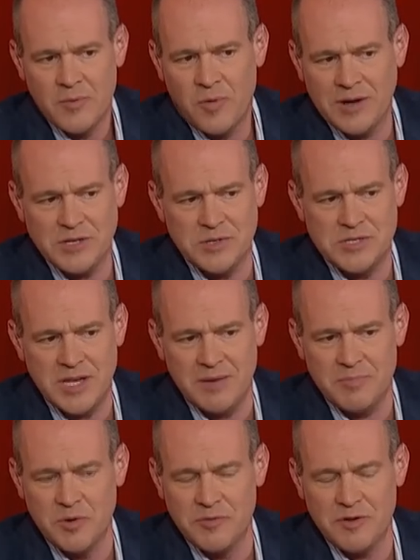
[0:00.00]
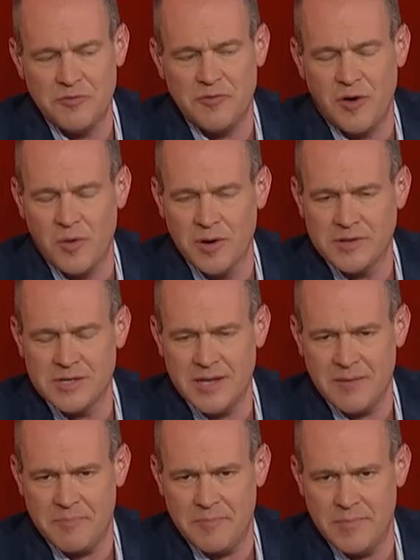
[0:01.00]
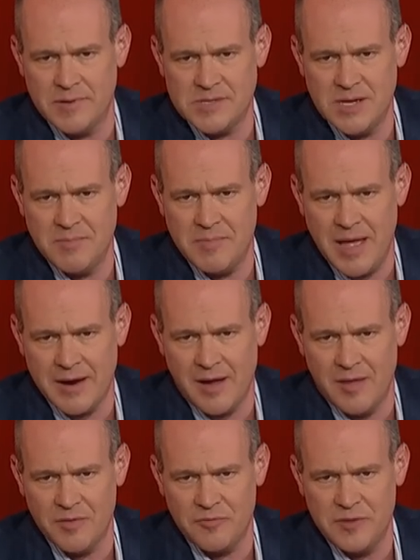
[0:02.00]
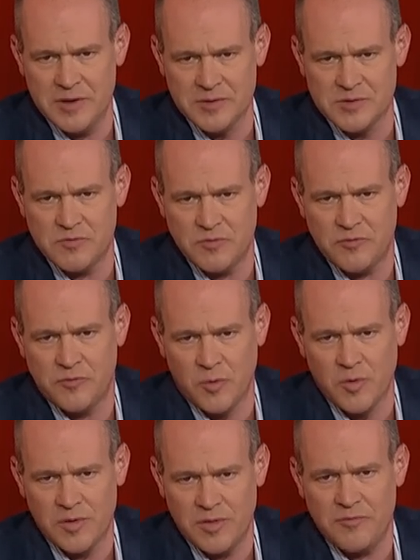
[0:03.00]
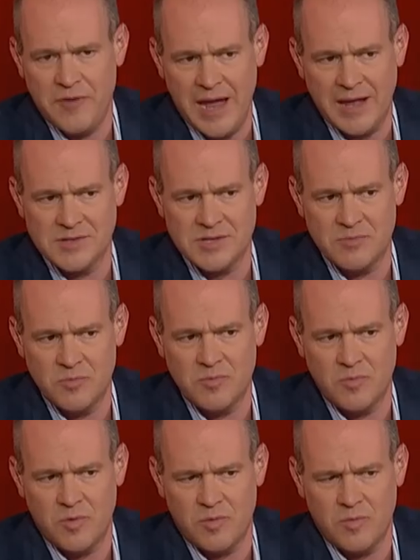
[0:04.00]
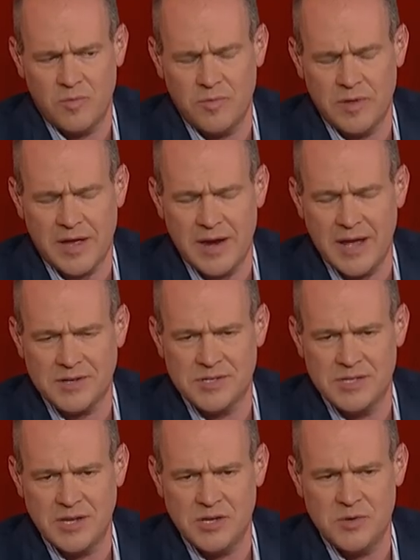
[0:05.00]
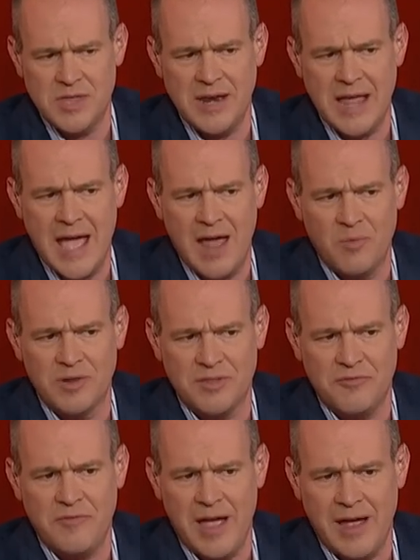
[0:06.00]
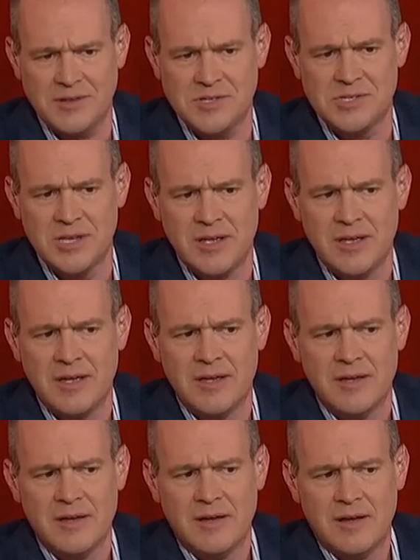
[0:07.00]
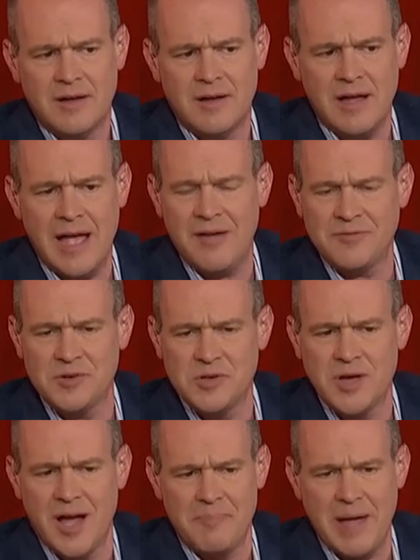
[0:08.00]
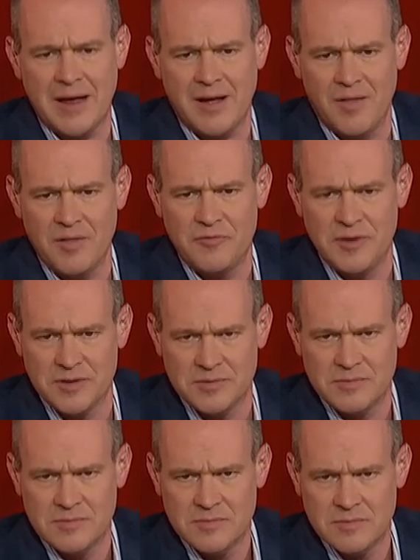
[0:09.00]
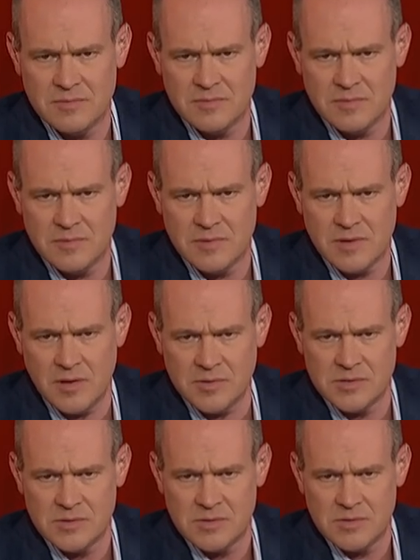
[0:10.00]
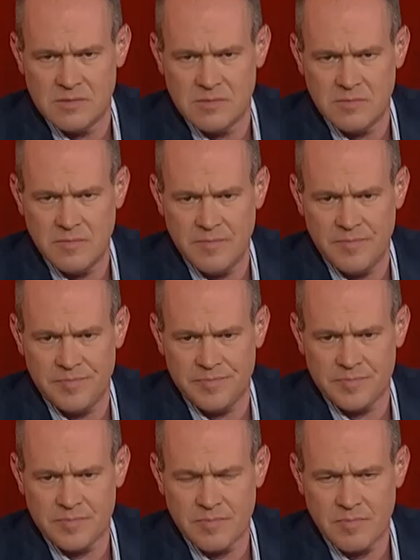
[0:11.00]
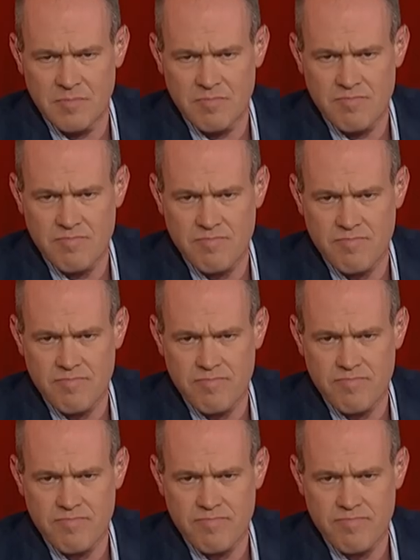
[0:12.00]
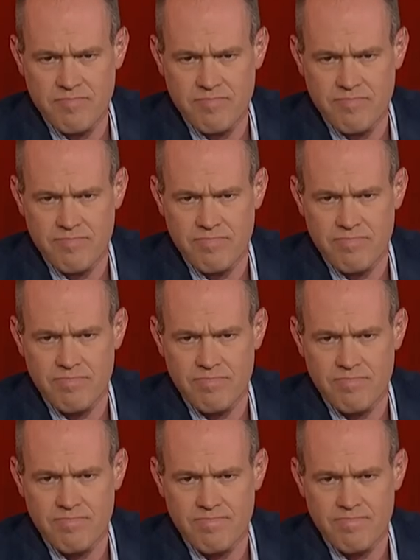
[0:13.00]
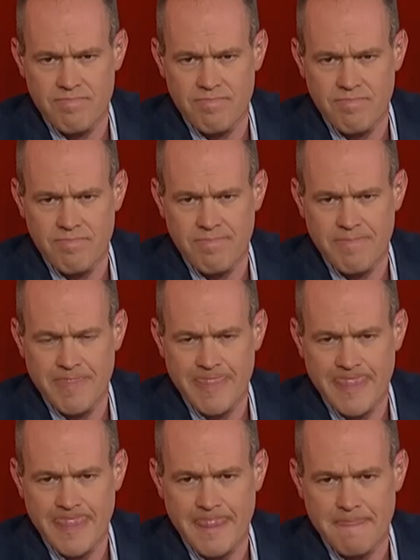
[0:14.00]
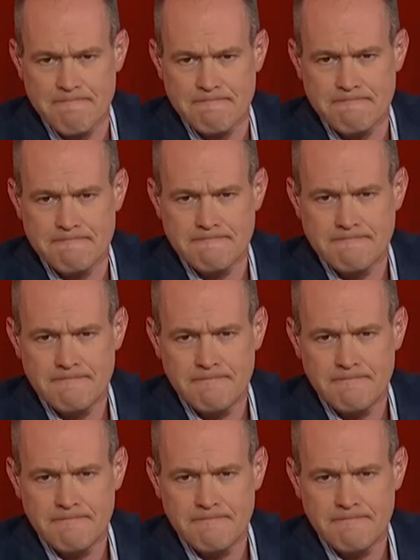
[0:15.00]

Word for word: what you did moving forward to get the team back on the field for the fans and the connection that you then had with the fans uh, after you got back on the field, Coach? Well, you know, I changed my mood, okay, because they could think